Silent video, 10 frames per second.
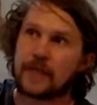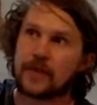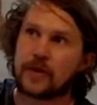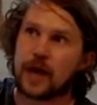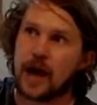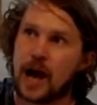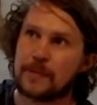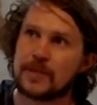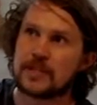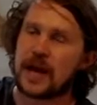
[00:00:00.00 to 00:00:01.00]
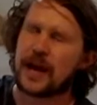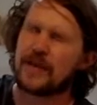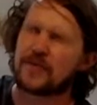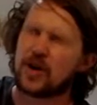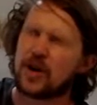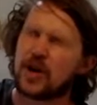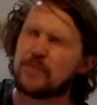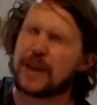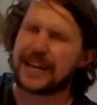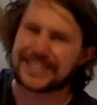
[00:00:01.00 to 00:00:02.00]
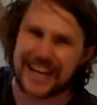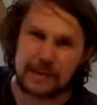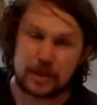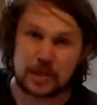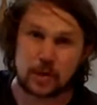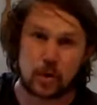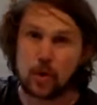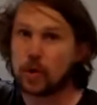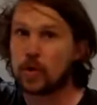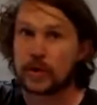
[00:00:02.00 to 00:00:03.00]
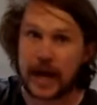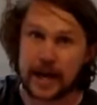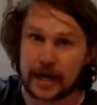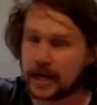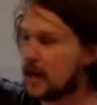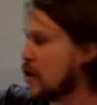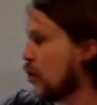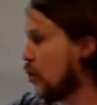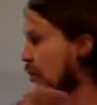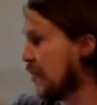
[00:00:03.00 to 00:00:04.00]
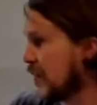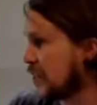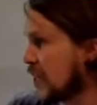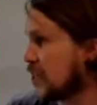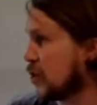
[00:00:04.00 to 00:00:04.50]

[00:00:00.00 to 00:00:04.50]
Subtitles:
got almonds, and I've got macadamias, all organic, all fantastic,